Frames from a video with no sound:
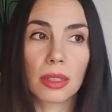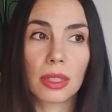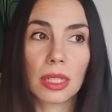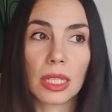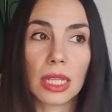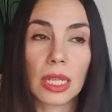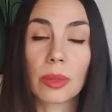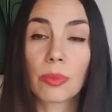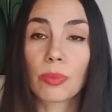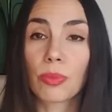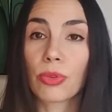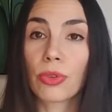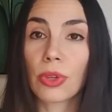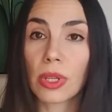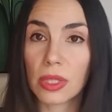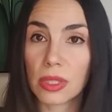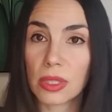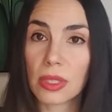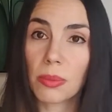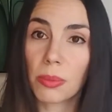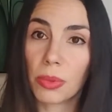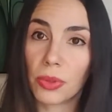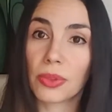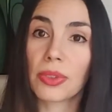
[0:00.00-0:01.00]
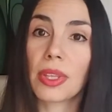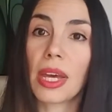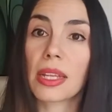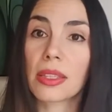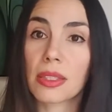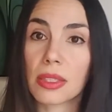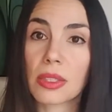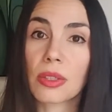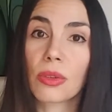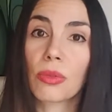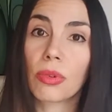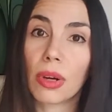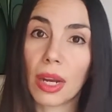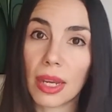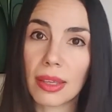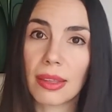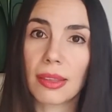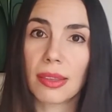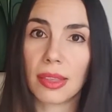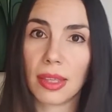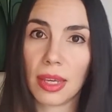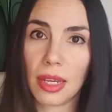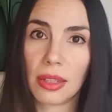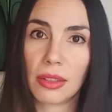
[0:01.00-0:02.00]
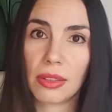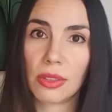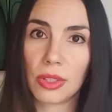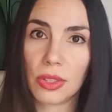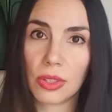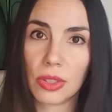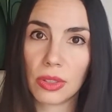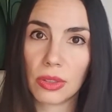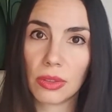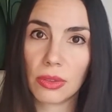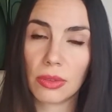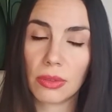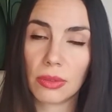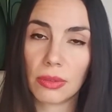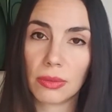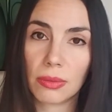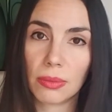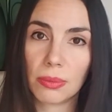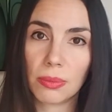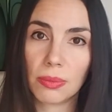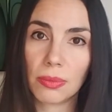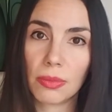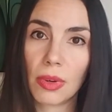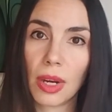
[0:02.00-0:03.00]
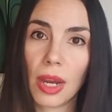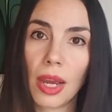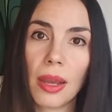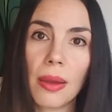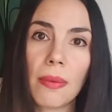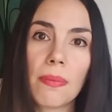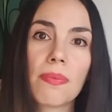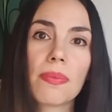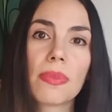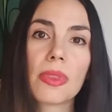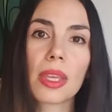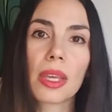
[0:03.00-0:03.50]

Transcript: in principle, that's the right thing to do, right?